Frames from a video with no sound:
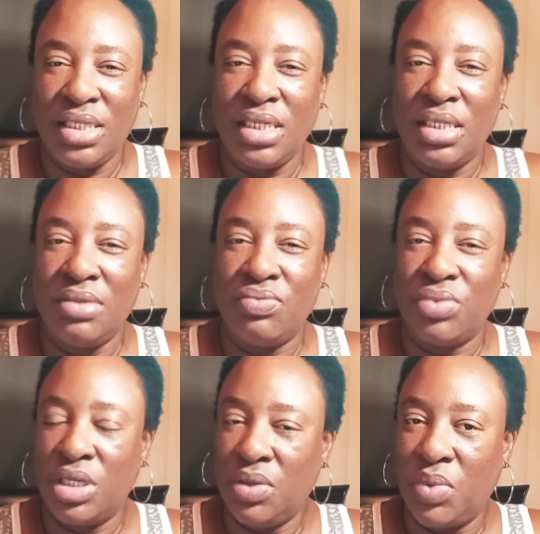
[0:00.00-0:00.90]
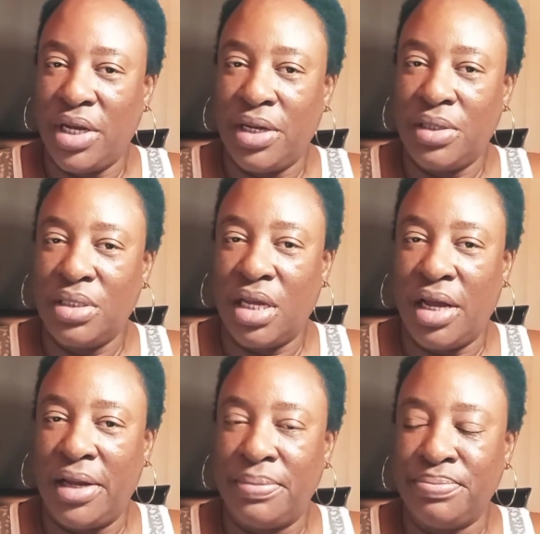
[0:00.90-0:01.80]
did really
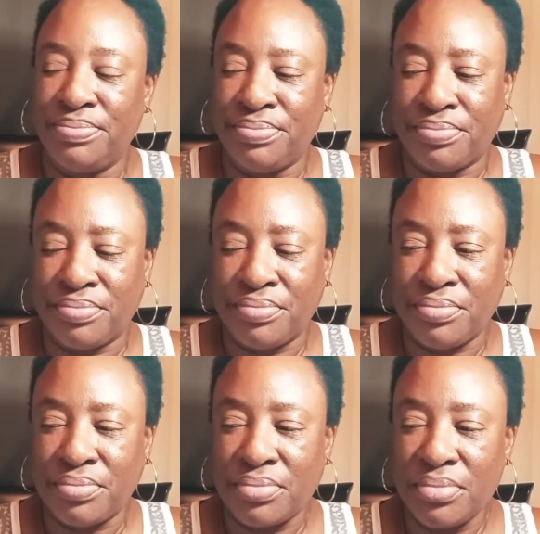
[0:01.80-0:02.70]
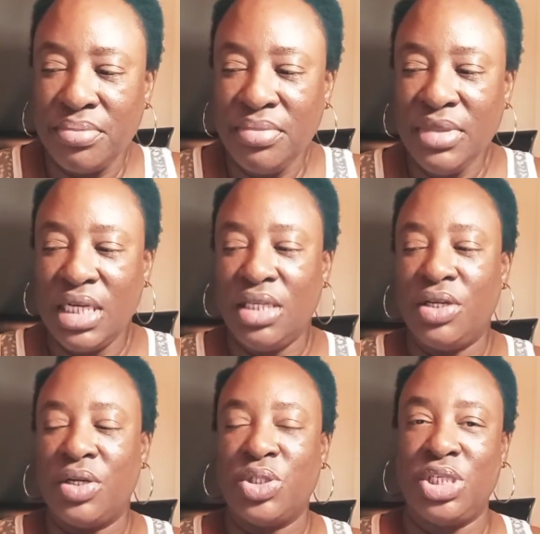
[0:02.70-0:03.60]
well.
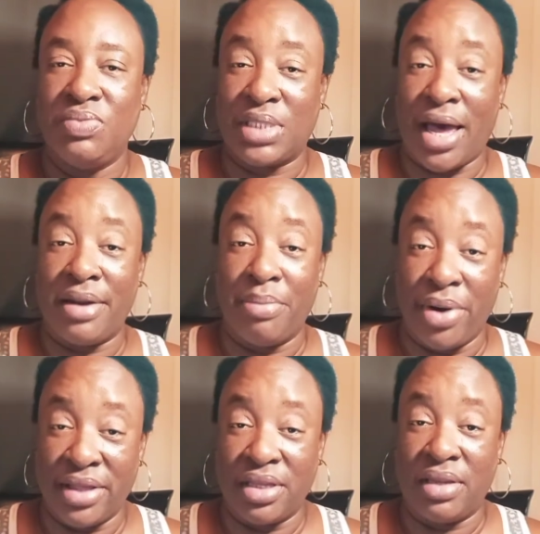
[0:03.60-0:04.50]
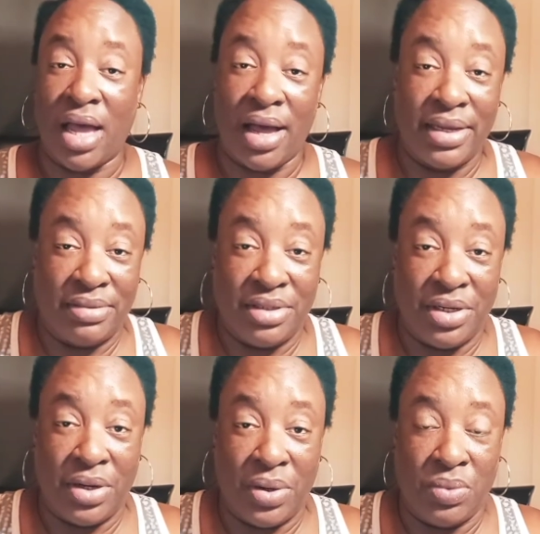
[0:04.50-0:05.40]
She was out of breath a lot,
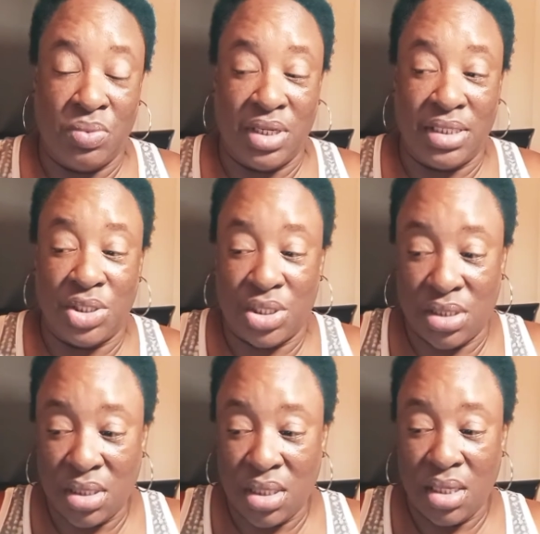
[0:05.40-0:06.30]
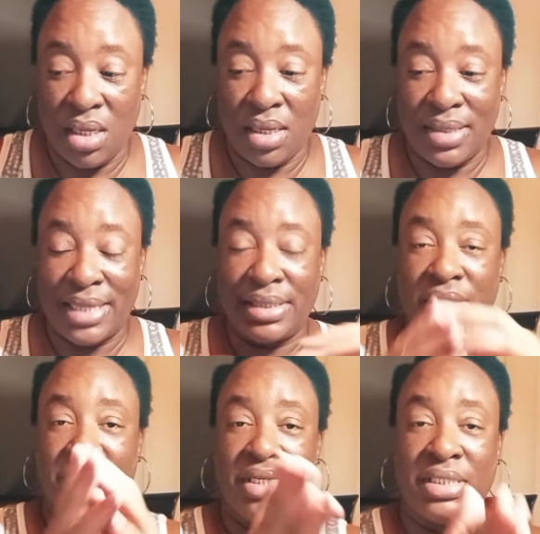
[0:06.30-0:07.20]
which that's
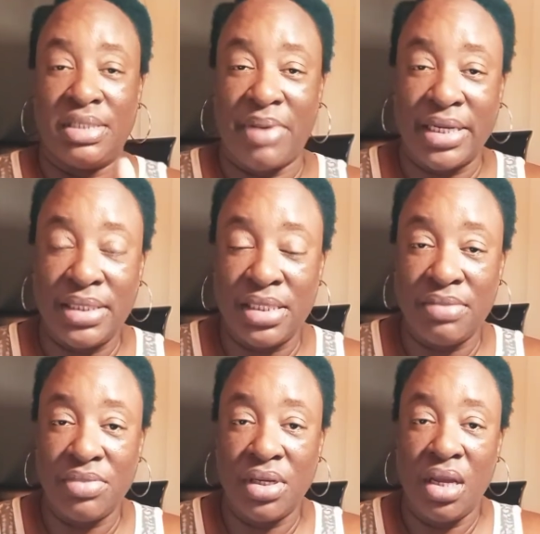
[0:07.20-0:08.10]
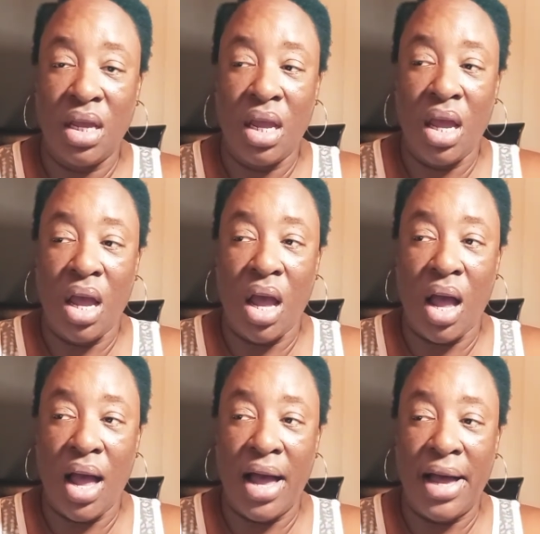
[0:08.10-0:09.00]
to be expected.
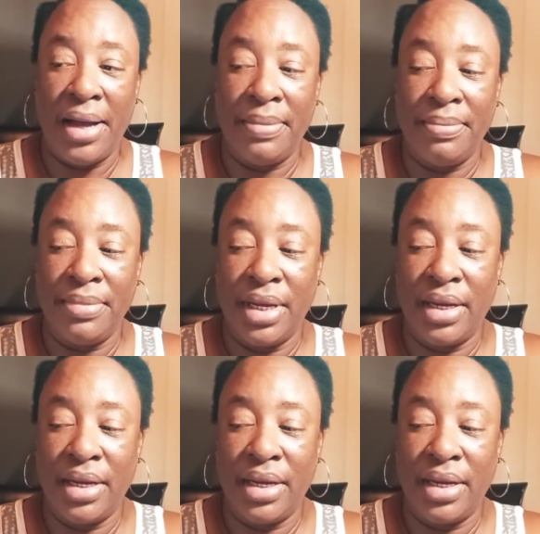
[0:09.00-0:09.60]
I